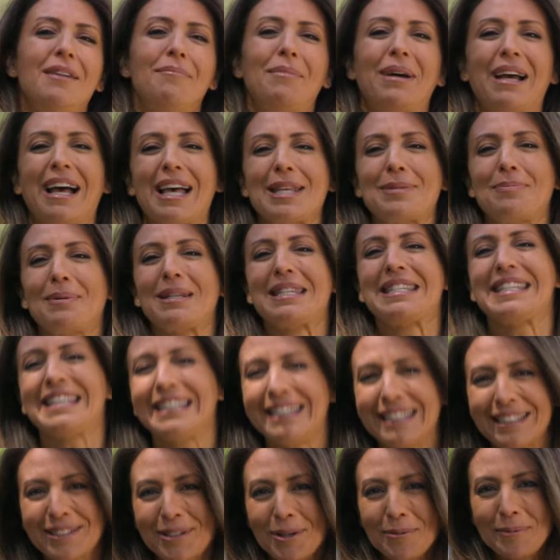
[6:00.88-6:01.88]
My husband
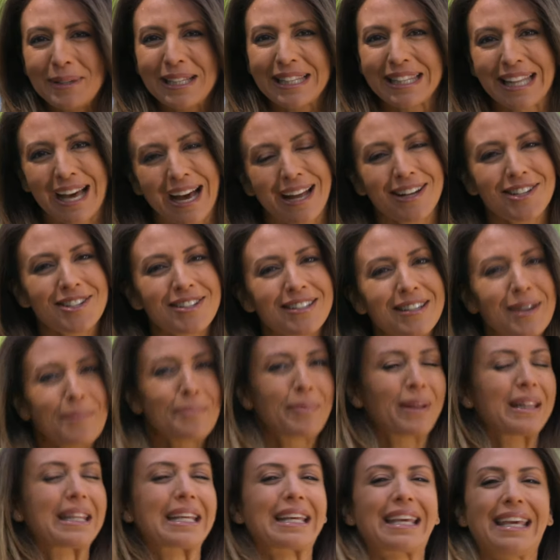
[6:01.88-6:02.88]
did look a bit large in it,
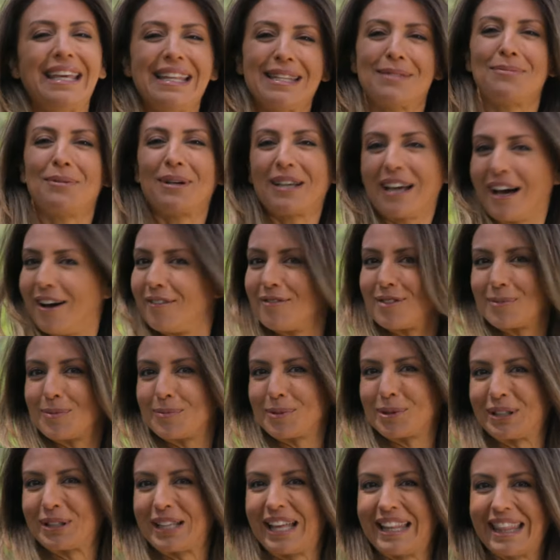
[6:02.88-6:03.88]
but the kids were
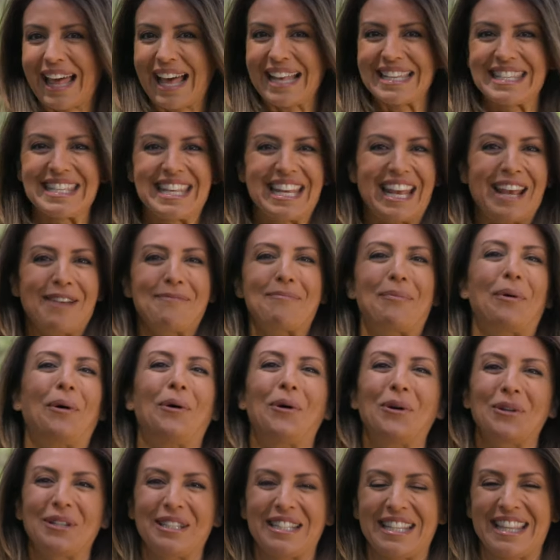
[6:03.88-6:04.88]
comfortable, and that's the
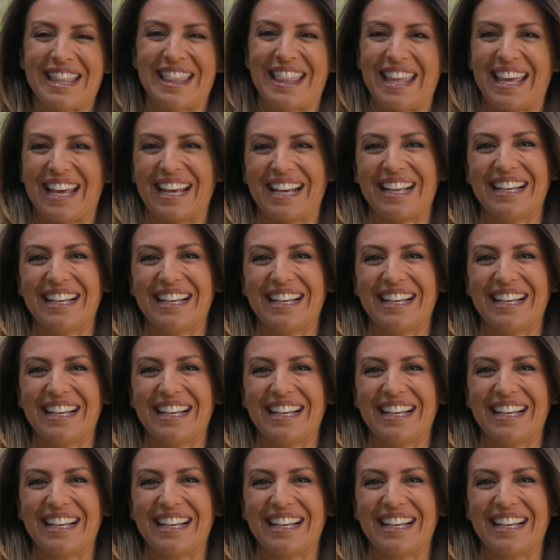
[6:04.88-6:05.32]
important thing.